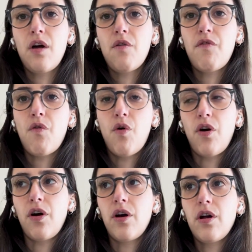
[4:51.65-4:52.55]

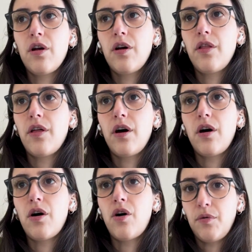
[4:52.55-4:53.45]
for the
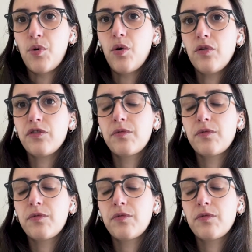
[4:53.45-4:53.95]
armholes,